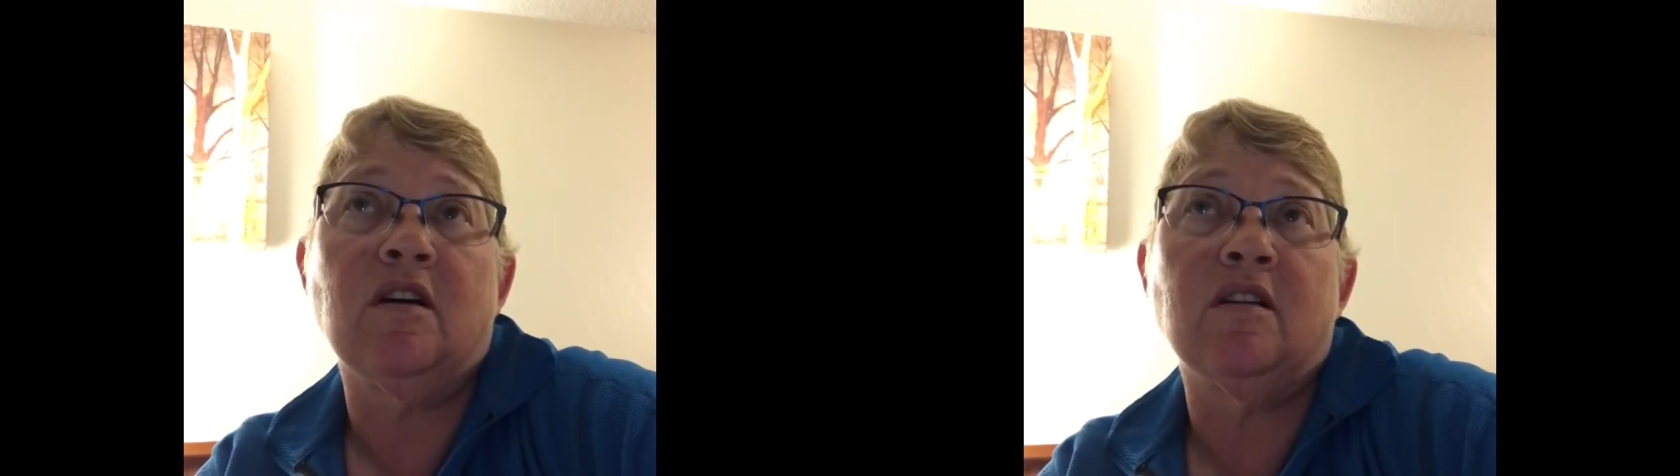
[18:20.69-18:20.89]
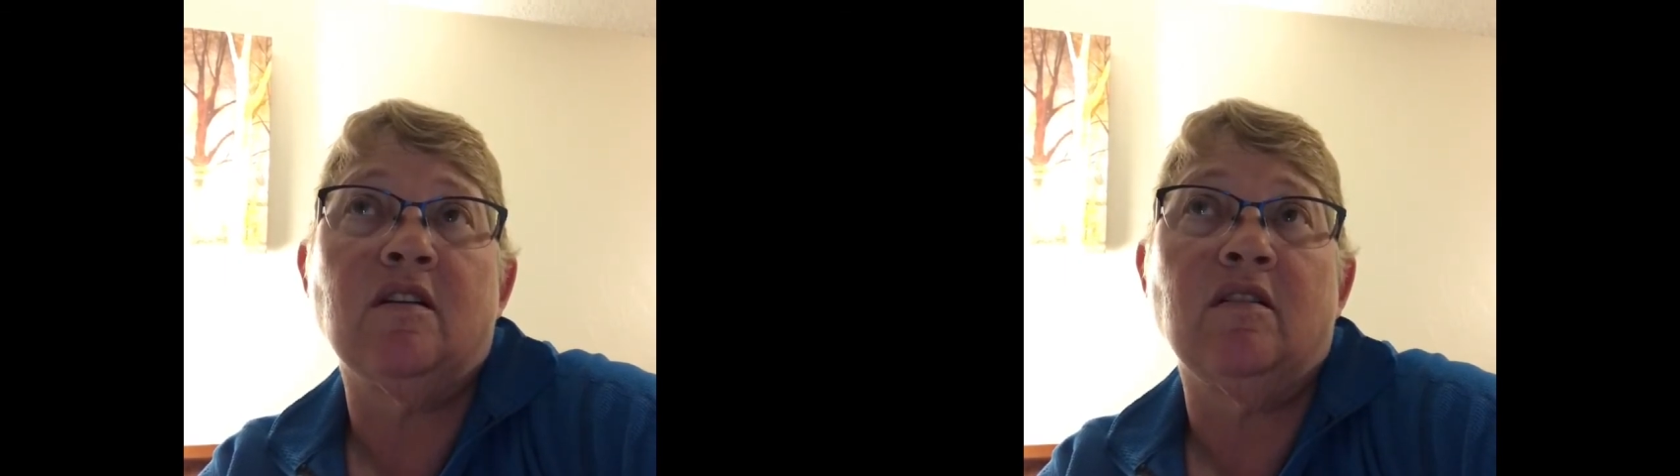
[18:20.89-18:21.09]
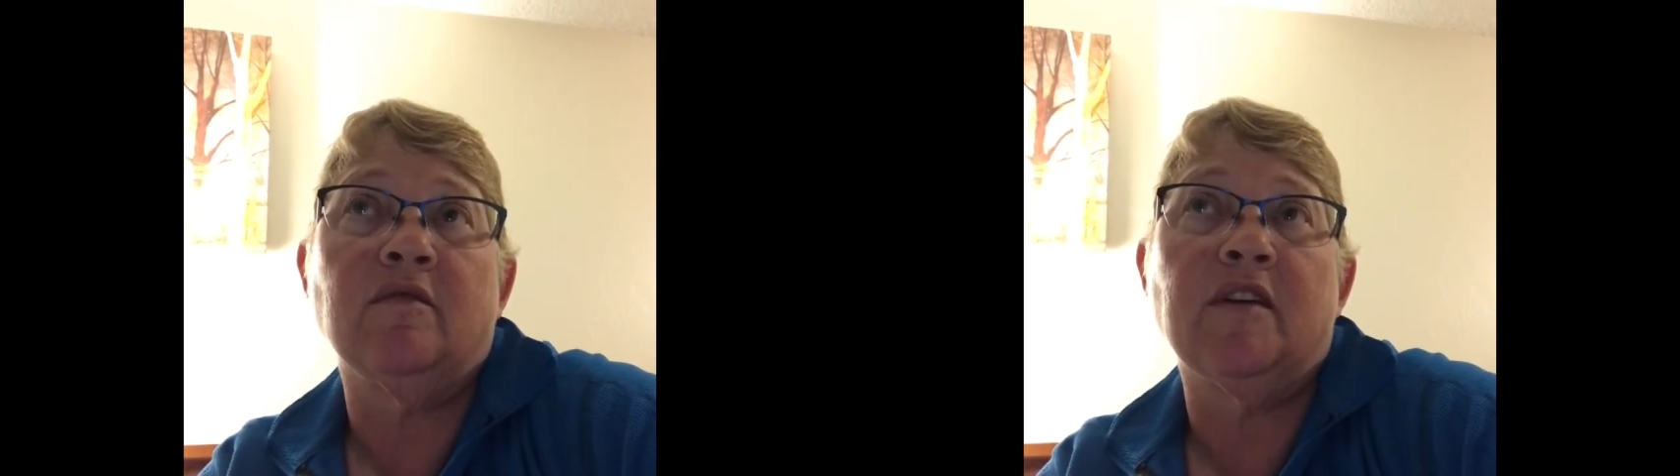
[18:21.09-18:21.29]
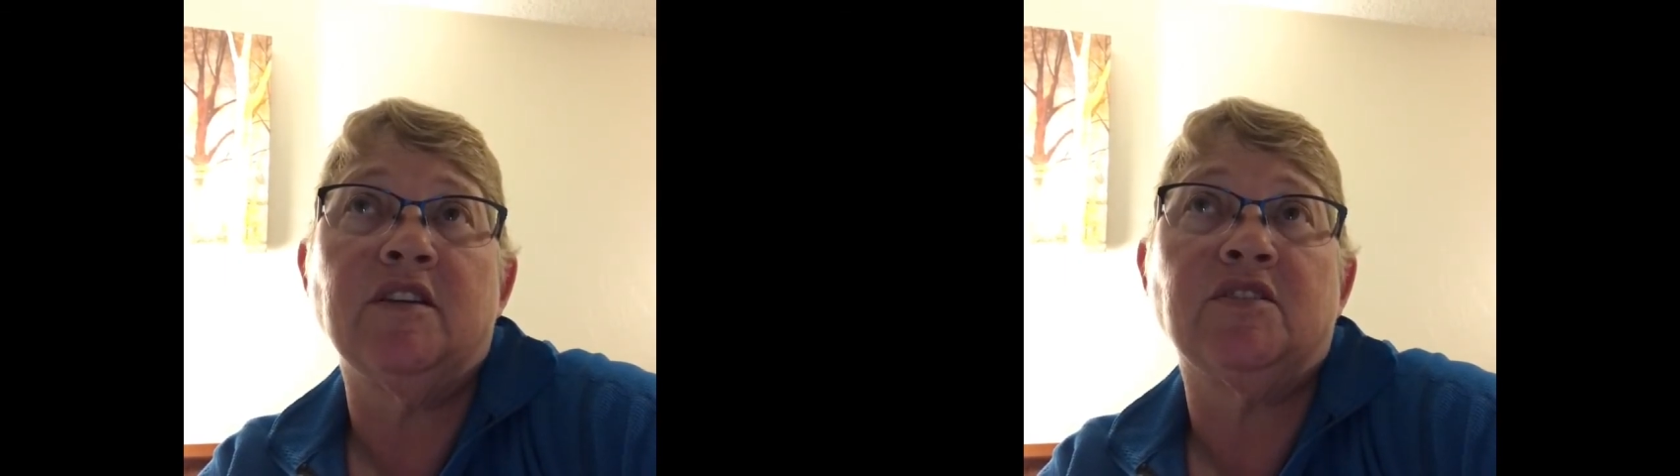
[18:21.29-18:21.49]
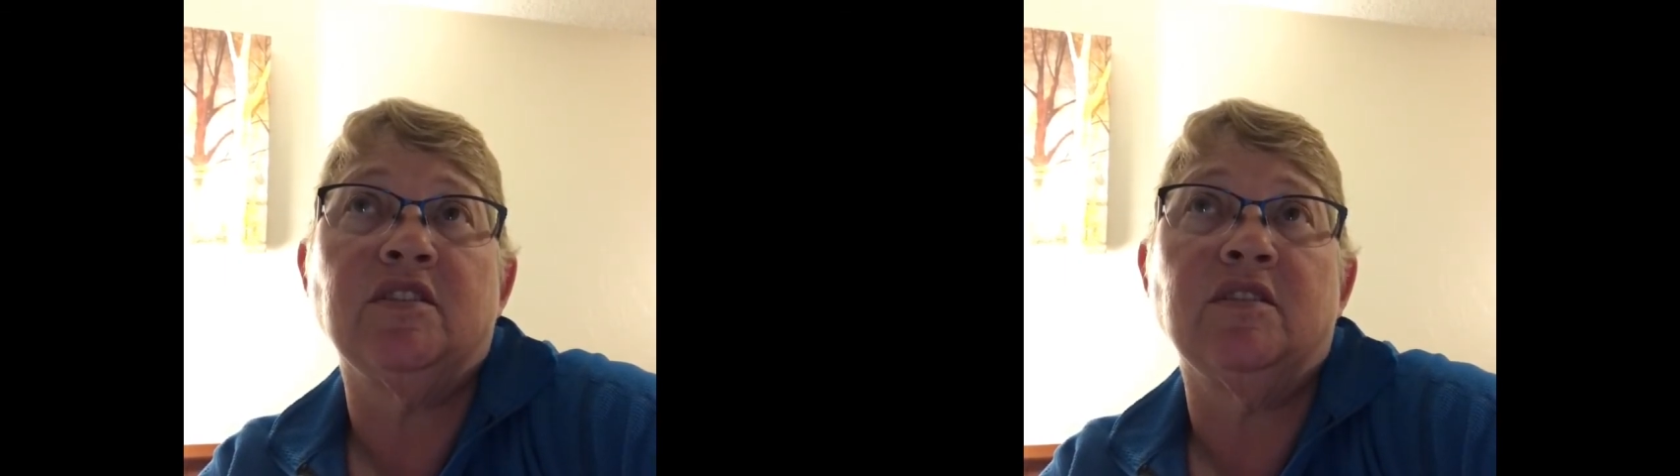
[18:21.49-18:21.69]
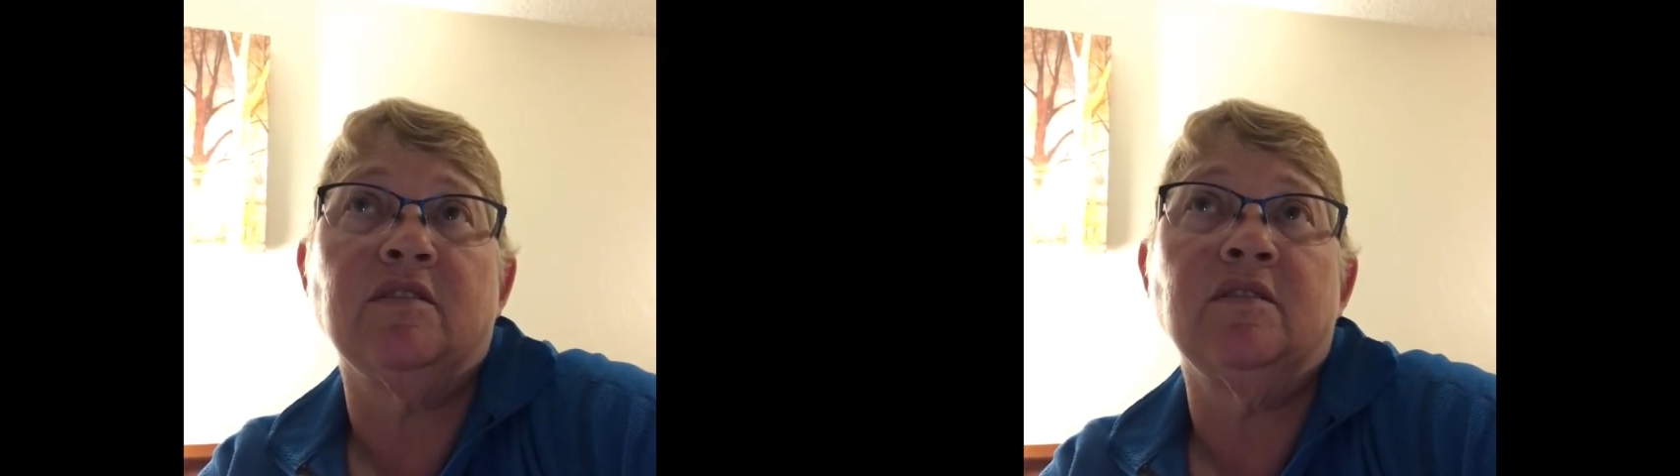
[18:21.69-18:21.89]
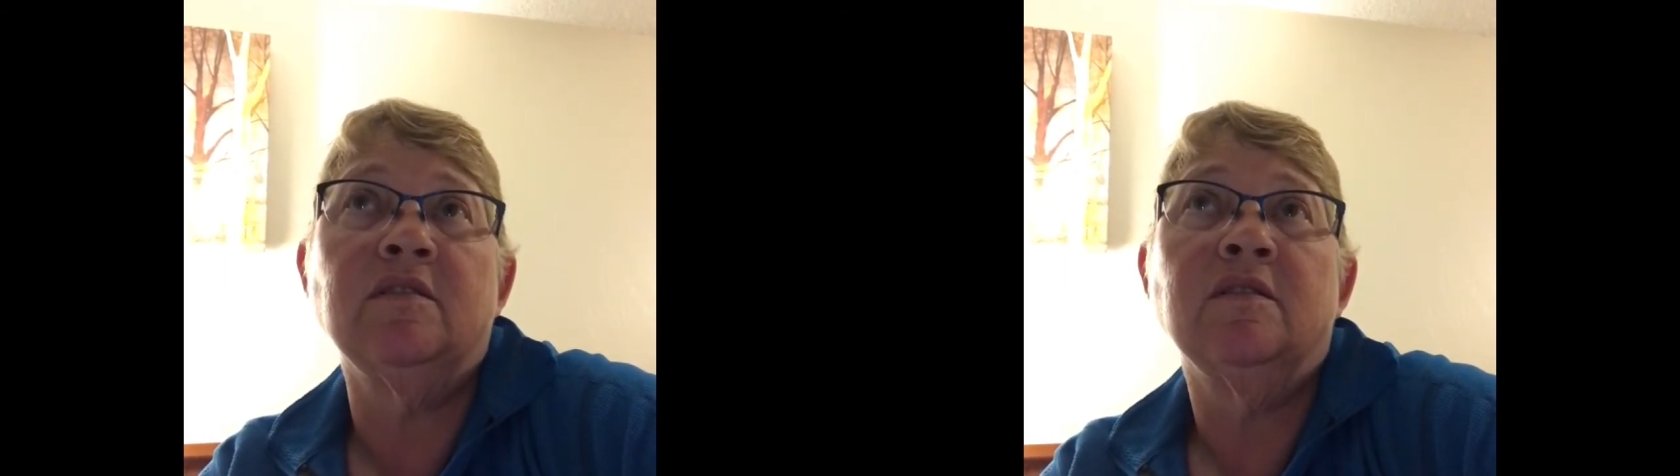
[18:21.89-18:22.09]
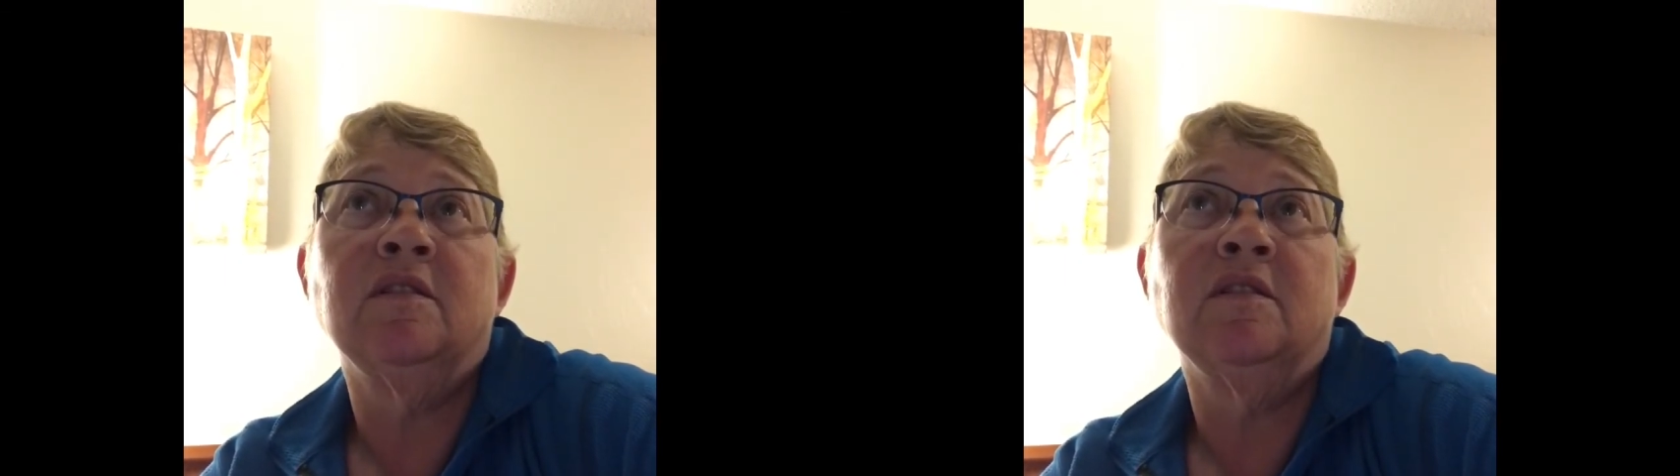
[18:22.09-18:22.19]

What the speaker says: lot of elevation.